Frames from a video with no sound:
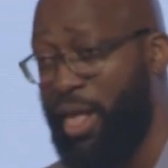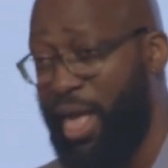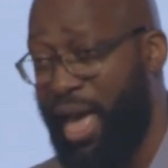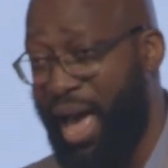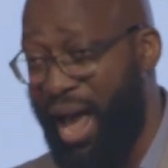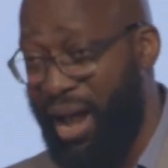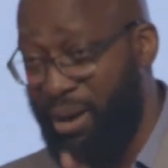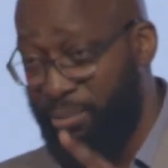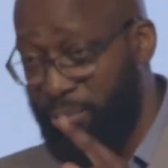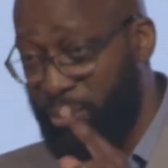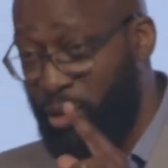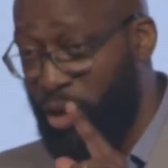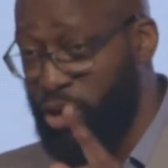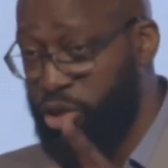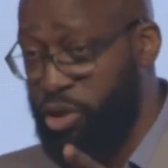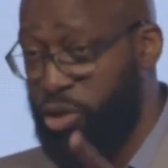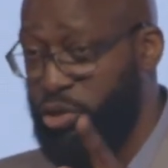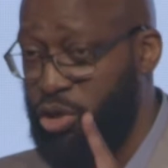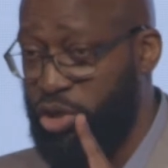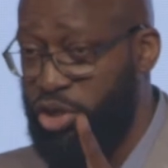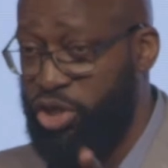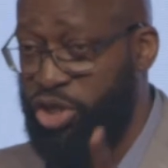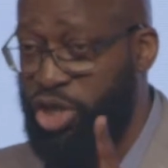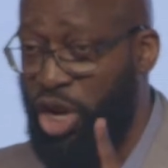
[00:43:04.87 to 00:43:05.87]
I want you
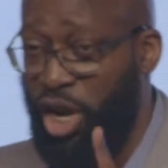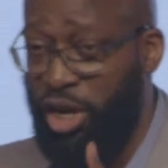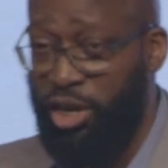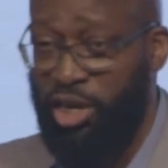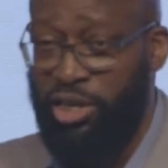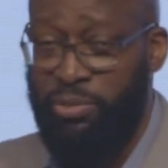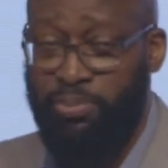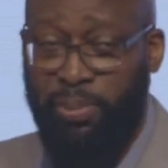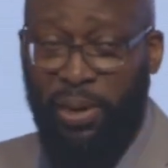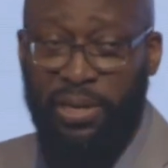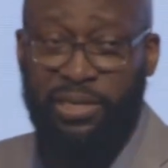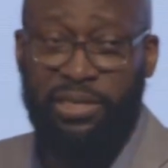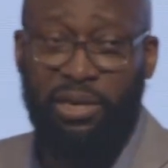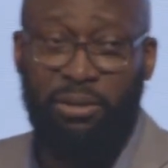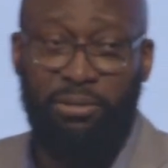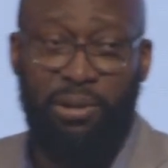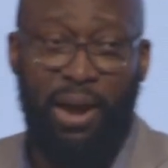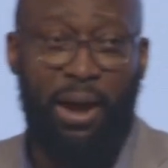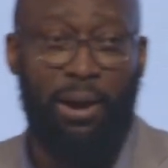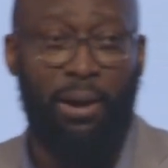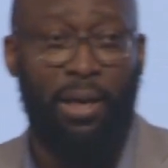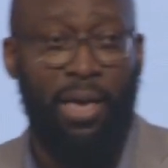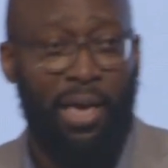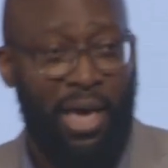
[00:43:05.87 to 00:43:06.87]
to turn this place
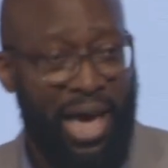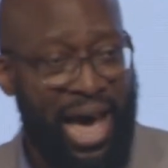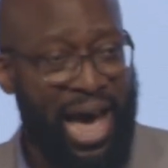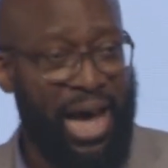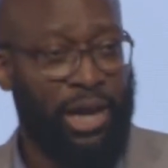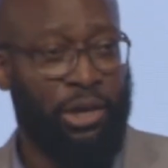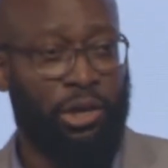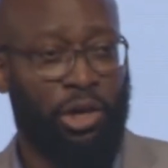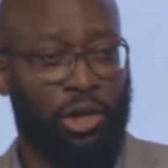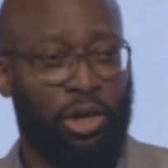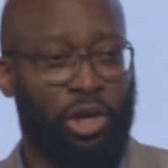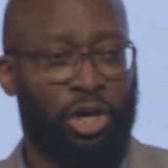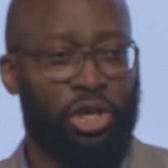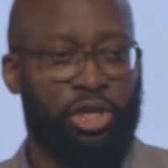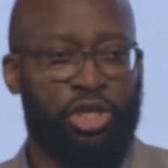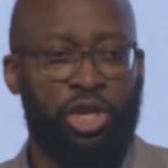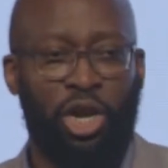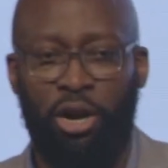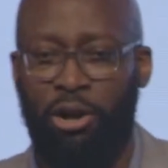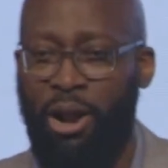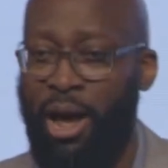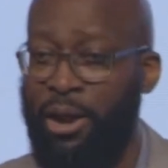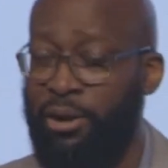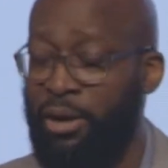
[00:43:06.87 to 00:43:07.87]
around. How are you going to turn
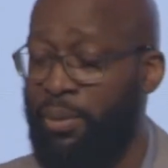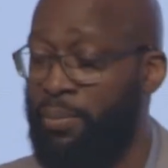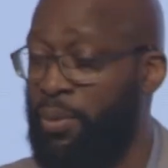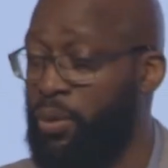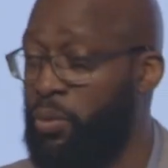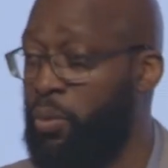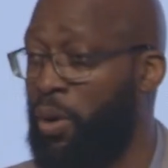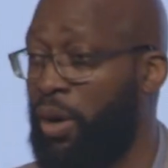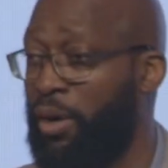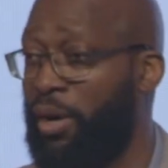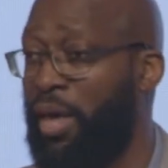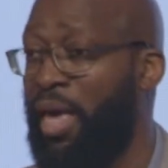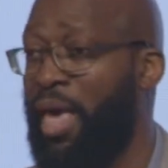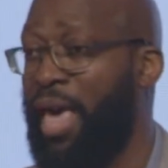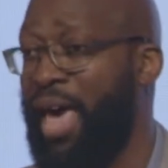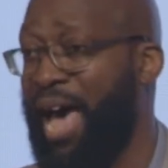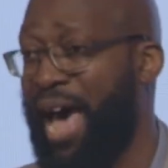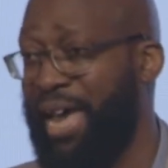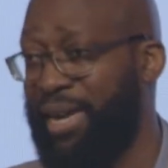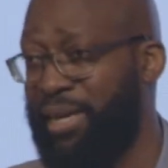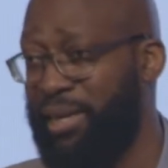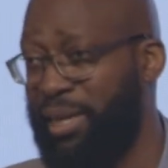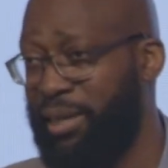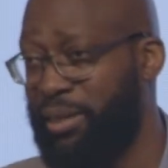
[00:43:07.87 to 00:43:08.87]
around? Number one,
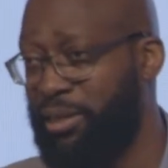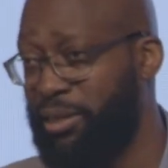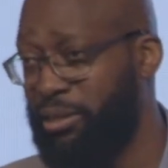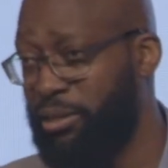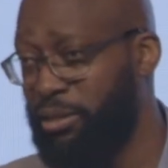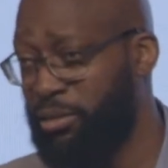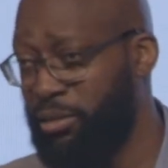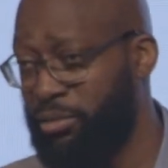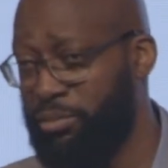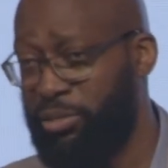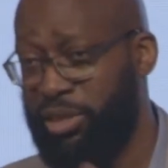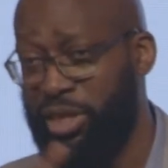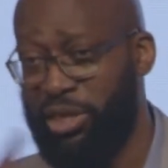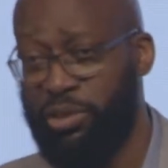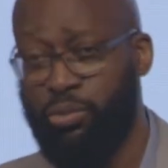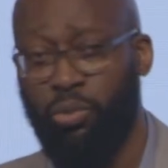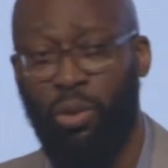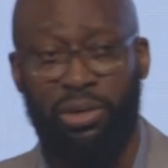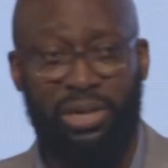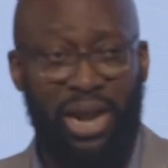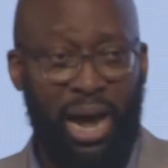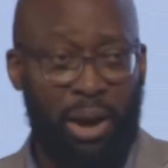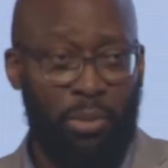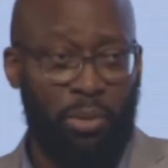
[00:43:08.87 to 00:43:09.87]
I need this
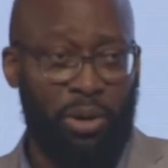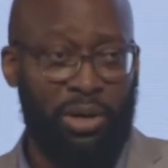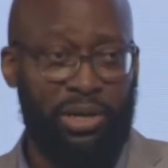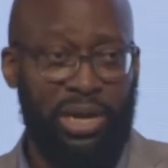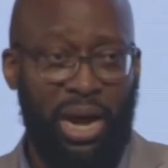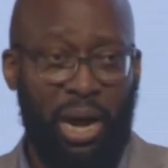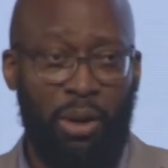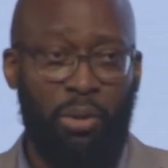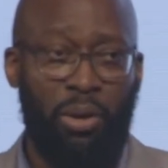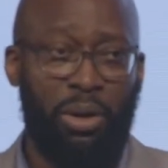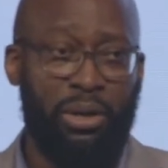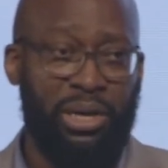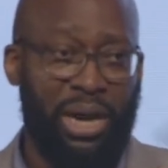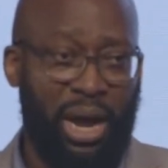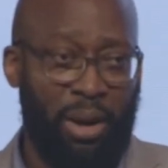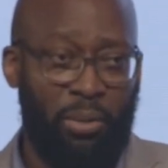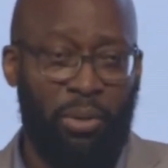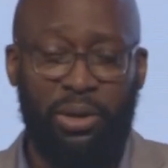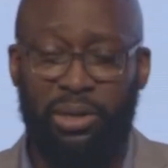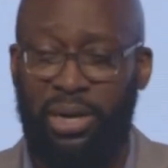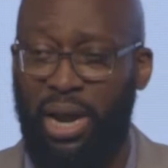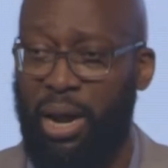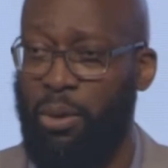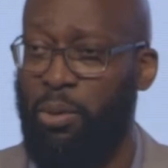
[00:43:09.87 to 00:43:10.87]
one, that one, that one, that
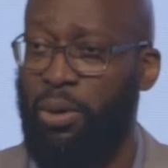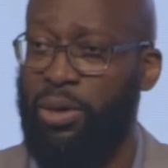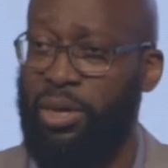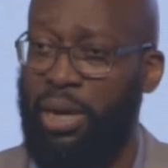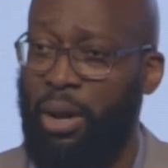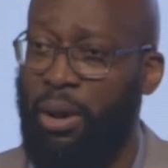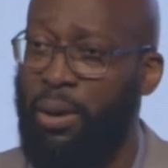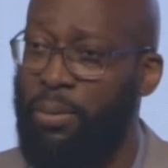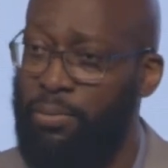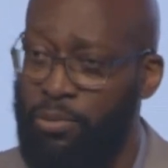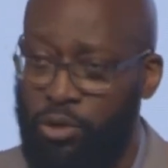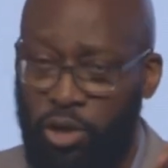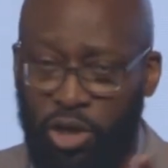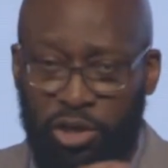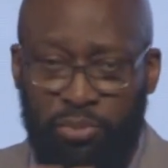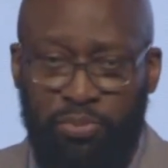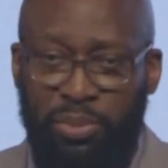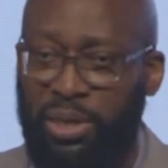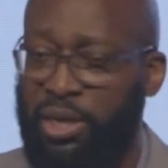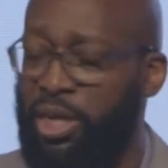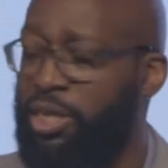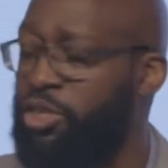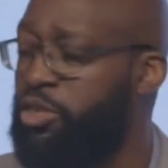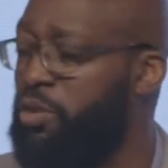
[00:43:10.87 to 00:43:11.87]
one, that one, that one. Just
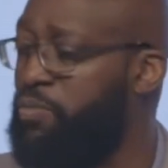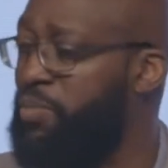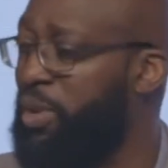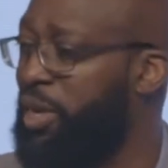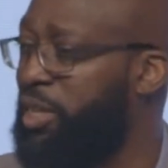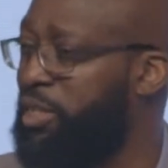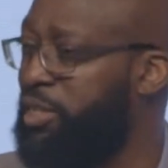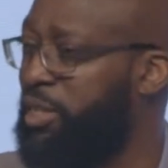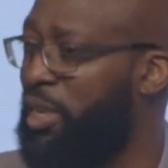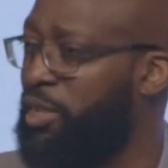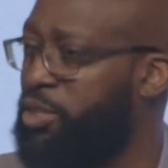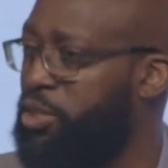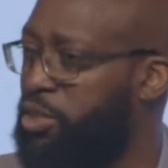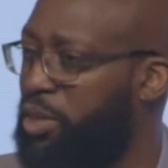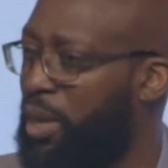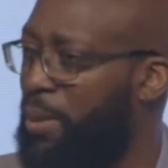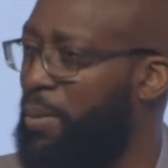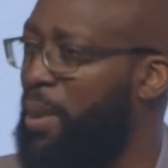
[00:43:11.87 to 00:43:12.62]
begin to minister to them.